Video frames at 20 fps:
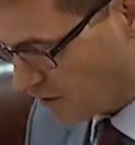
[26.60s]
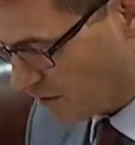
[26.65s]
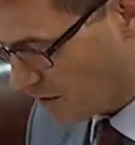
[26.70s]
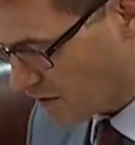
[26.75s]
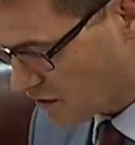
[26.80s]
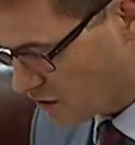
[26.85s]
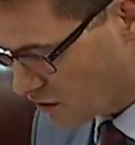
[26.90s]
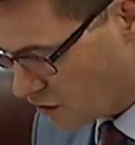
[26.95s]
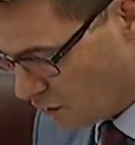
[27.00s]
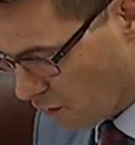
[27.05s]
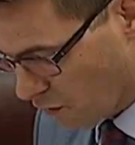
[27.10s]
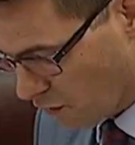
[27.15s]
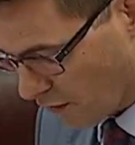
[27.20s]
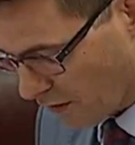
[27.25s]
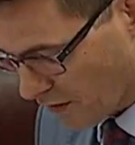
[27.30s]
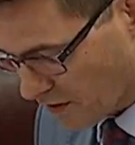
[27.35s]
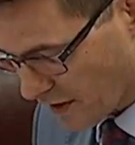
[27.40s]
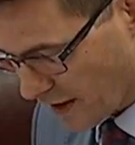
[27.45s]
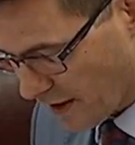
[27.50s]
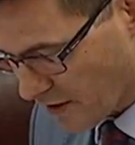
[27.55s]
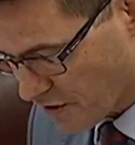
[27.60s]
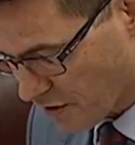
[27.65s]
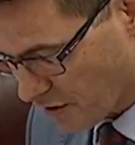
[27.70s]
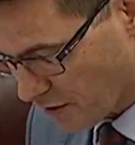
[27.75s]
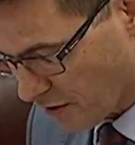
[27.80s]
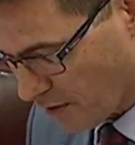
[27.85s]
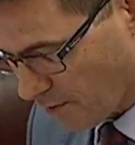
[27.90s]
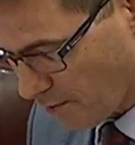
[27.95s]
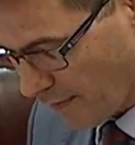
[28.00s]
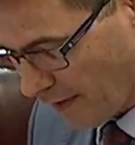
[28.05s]
to this new
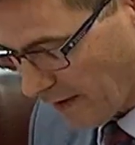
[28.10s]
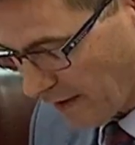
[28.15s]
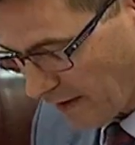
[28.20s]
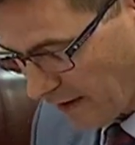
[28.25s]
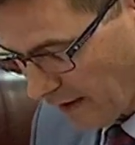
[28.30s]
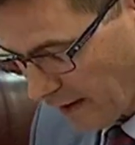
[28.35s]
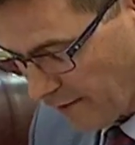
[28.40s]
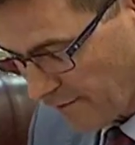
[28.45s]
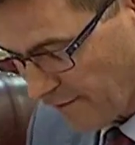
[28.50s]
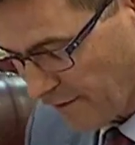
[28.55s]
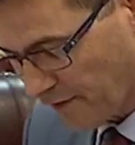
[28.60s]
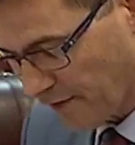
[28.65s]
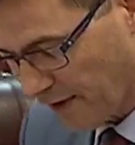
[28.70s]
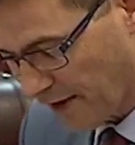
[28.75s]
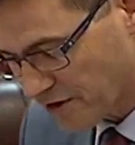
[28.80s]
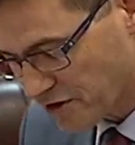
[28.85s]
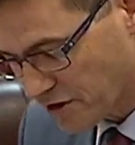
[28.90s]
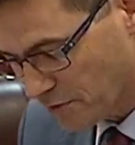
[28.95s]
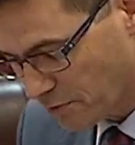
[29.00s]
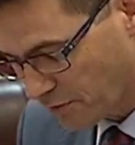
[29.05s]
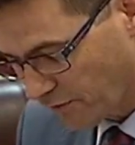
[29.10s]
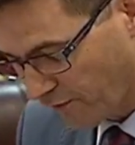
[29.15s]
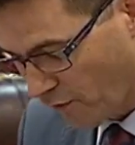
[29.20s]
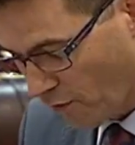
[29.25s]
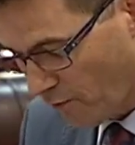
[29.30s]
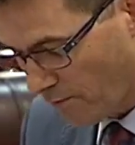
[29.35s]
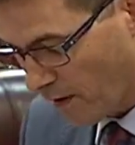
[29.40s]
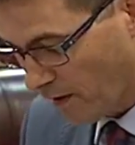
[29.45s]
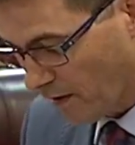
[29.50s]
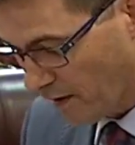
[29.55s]
organisation. The Brent Kelly Foundation was
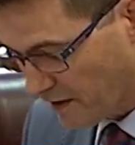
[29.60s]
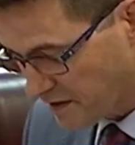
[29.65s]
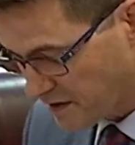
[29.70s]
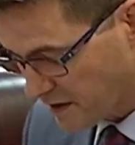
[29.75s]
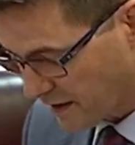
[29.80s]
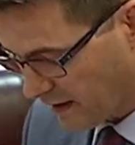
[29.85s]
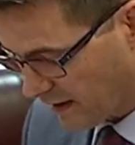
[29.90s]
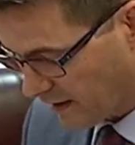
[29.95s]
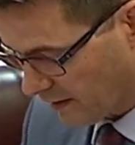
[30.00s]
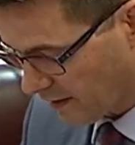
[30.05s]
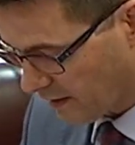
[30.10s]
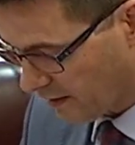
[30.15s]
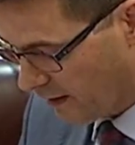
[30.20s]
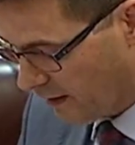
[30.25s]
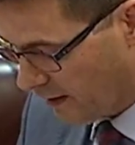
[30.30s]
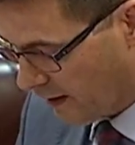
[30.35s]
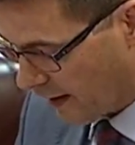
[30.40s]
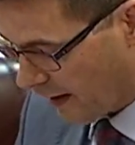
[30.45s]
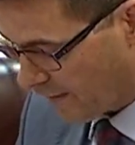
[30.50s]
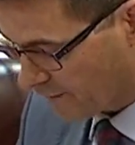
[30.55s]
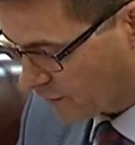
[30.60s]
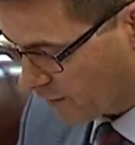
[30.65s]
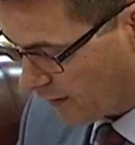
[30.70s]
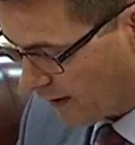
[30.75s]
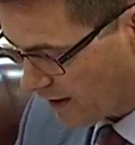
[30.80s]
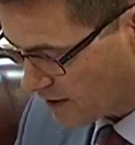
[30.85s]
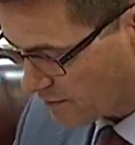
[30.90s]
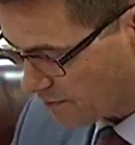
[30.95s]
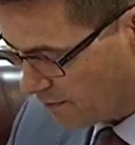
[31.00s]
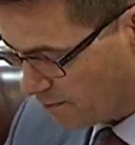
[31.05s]
formed by Lisa Kelly after her
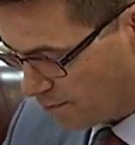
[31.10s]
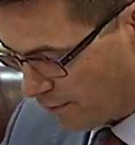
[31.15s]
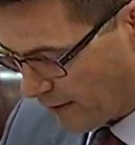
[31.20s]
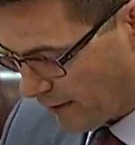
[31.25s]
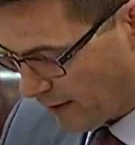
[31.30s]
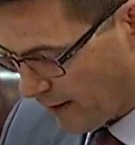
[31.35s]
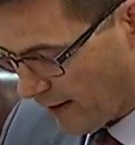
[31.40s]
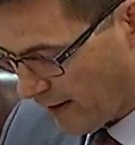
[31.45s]
husband Brent,